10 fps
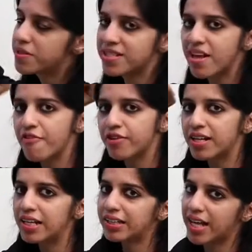
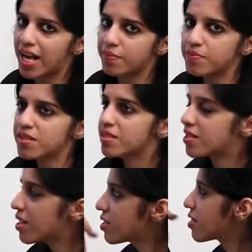several times
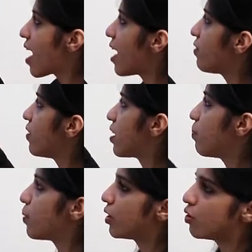such that we
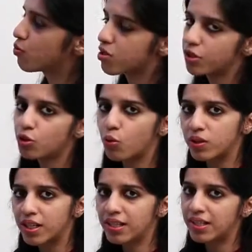can produce a
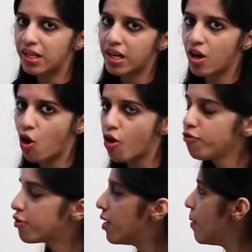total delay
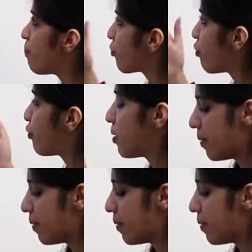of 50